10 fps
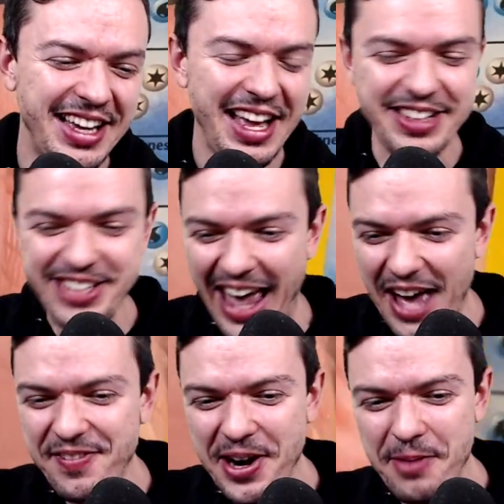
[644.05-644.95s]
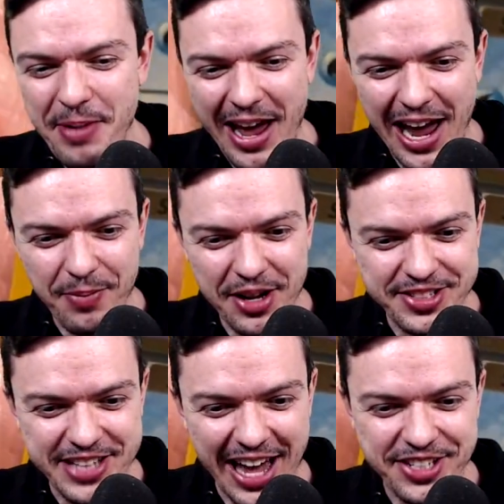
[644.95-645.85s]
It's a heavier pack, but
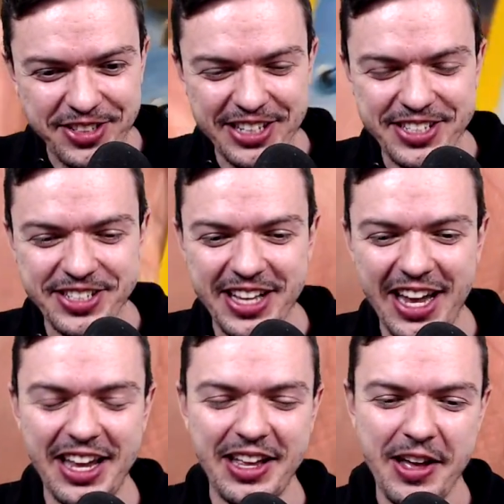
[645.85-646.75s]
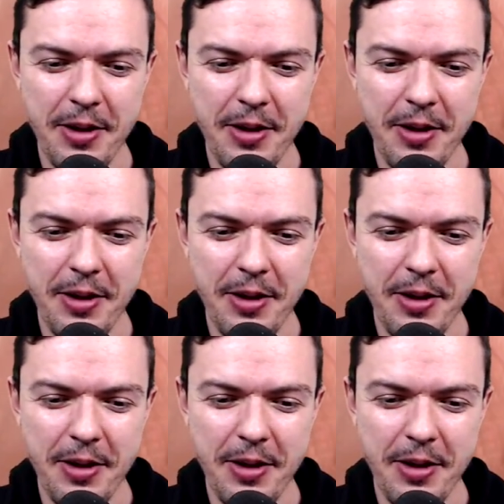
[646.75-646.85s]
it's actually just a